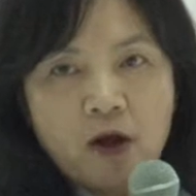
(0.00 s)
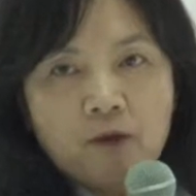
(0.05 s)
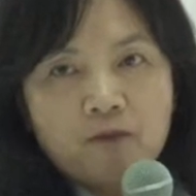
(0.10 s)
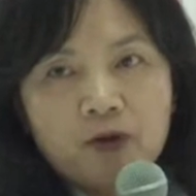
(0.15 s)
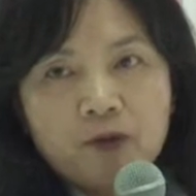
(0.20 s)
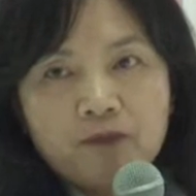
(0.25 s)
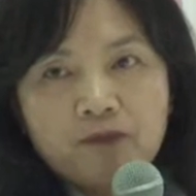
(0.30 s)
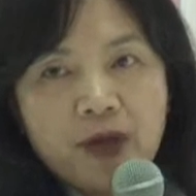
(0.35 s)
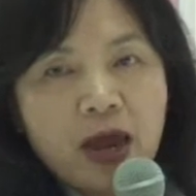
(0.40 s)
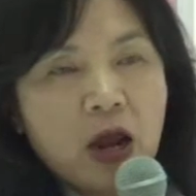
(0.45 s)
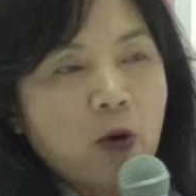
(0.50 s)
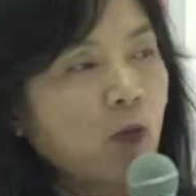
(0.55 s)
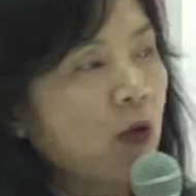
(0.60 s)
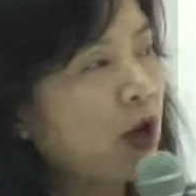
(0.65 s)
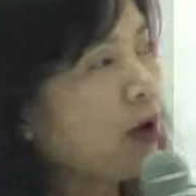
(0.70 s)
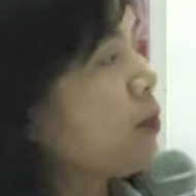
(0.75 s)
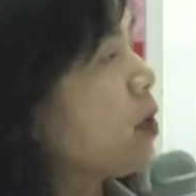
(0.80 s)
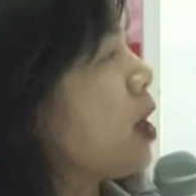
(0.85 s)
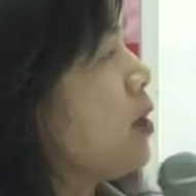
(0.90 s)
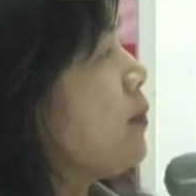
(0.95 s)
Without
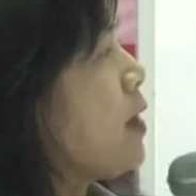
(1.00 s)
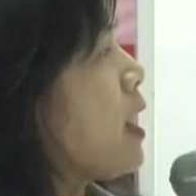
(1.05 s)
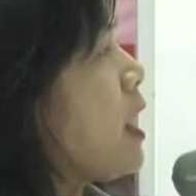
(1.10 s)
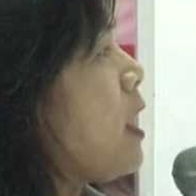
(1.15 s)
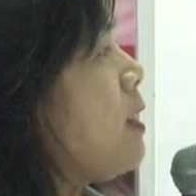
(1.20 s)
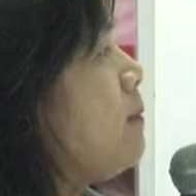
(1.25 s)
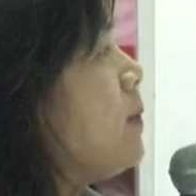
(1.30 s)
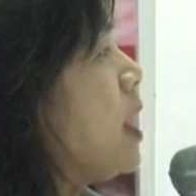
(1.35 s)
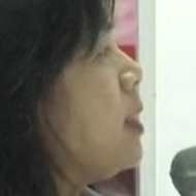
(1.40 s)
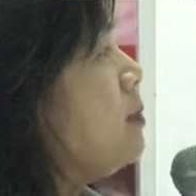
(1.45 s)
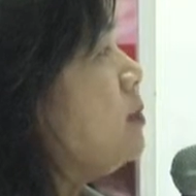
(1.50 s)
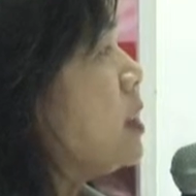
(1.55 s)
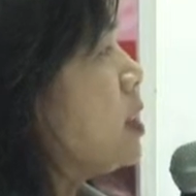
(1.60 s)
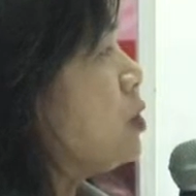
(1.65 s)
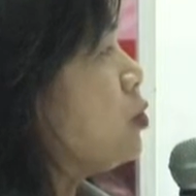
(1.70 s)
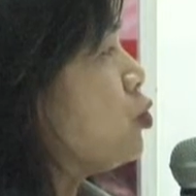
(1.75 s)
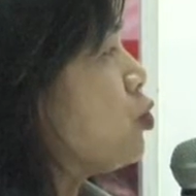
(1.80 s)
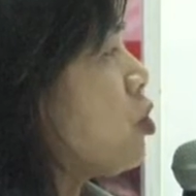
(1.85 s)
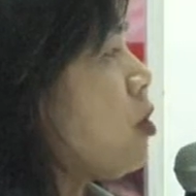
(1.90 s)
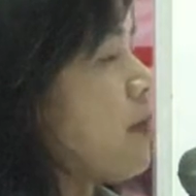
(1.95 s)
vacuum, the ion beam
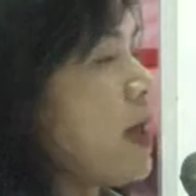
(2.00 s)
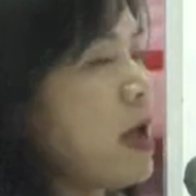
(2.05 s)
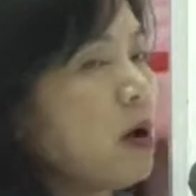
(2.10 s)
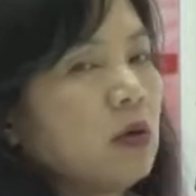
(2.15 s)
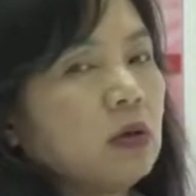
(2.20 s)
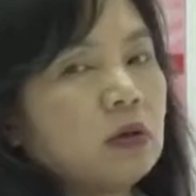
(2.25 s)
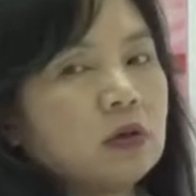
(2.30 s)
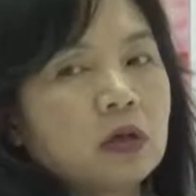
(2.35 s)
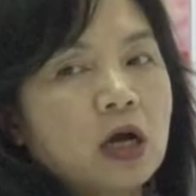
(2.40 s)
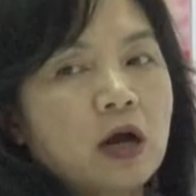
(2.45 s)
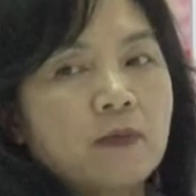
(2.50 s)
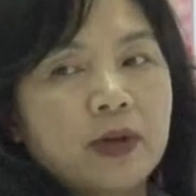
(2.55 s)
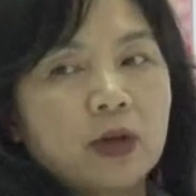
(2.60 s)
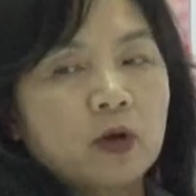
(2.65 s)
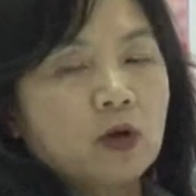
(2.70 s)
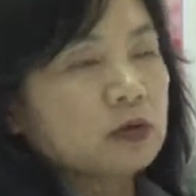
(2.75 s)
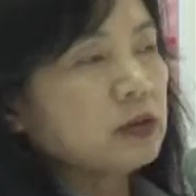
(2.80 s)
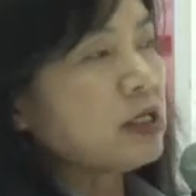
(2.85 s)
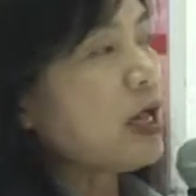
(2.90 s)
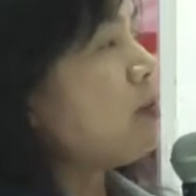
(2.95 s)
just drop out. I mean,
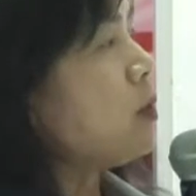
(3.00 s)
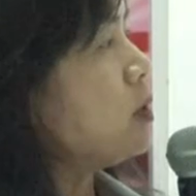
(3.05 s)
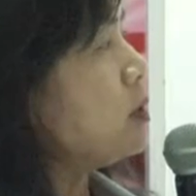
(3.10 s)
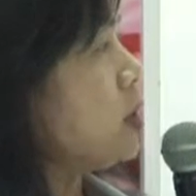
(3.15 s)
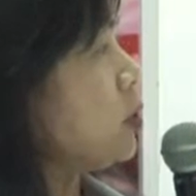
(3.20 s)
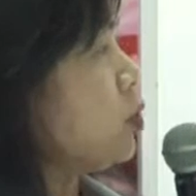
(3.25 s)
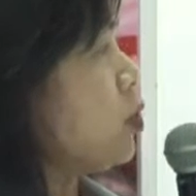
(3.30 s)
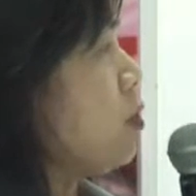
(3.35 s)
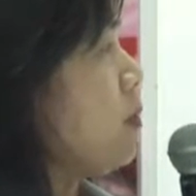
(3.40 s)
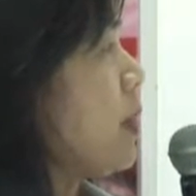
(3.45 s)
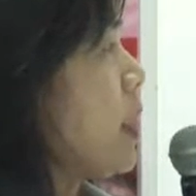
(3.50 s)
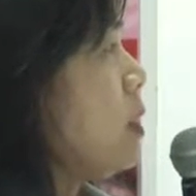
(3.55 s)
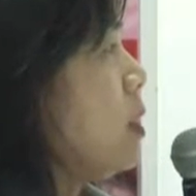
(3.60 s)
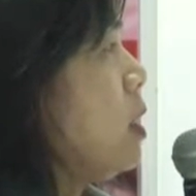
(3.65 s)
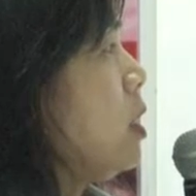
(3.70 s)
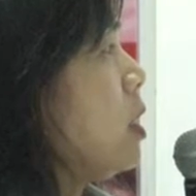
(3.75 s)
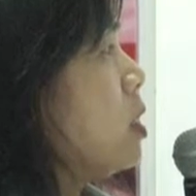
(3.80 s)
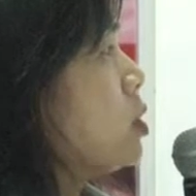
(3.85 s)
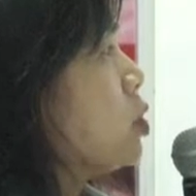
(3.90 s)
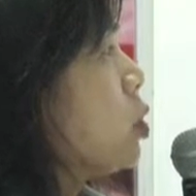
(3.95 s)
your sample just drop out.
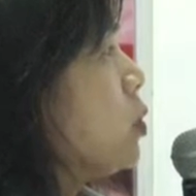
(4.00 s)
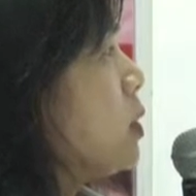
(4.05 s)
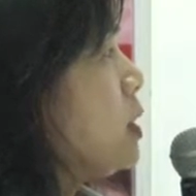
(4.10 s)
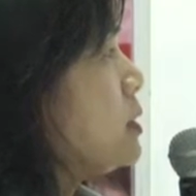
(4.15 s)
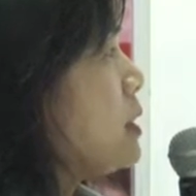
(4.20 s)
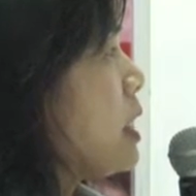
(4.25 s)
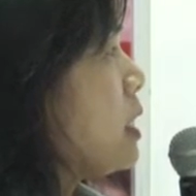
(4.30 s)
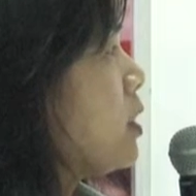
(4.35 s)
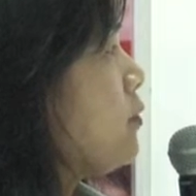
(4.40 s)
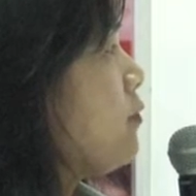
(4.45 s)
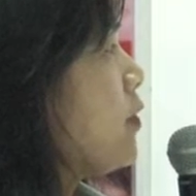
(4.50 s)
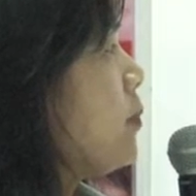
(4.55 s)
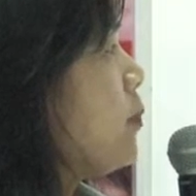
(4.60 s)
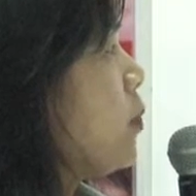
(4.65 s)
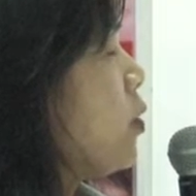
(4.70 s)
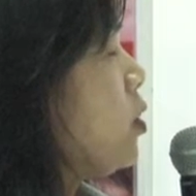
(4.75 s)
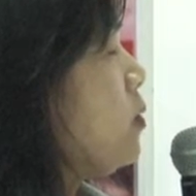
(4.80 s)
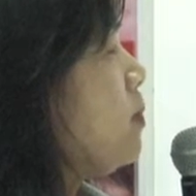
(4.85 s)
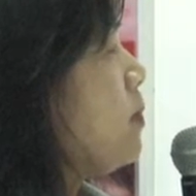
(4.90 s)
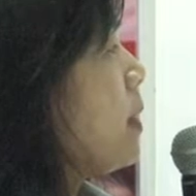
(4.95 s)
So it's under
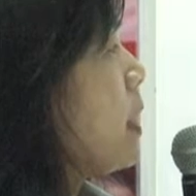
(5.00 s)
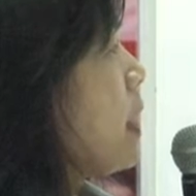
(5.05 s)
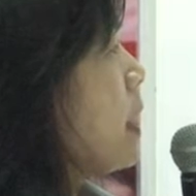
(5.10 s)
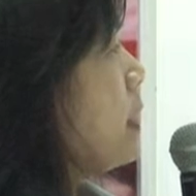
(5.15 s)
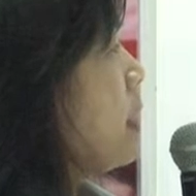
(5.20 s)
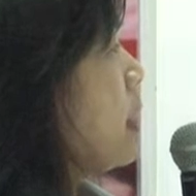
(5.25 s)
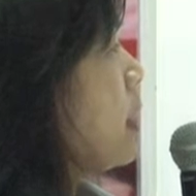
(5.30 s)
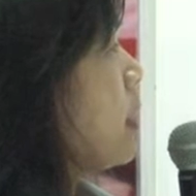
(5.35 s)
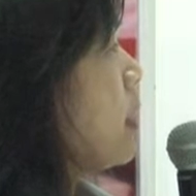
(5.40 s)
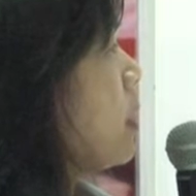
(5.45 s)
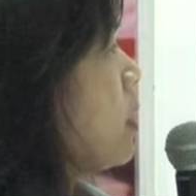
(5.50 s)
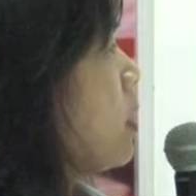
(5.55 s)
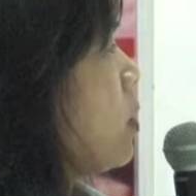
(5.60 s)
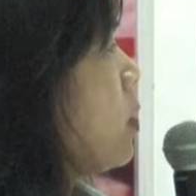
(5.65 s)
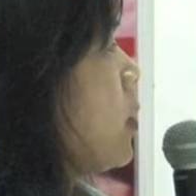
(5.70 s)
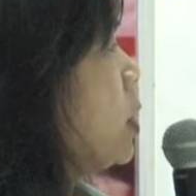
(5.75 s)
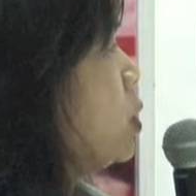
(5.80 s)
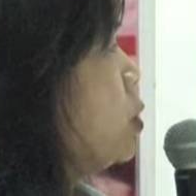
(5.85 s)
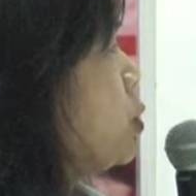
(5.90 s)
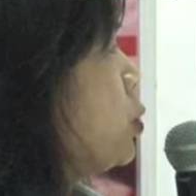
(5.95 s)
vacuum and then
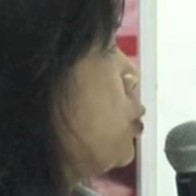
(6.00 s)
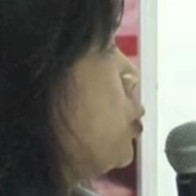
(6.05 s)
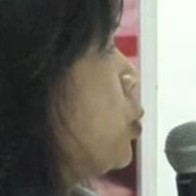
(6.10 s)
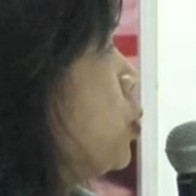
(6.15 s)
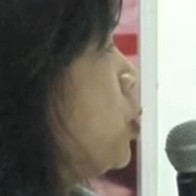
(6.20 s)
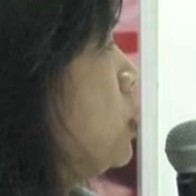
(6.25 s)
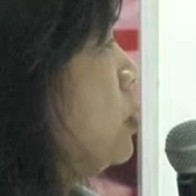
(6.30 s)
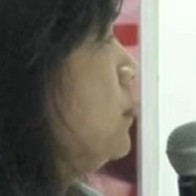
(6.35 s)
going through.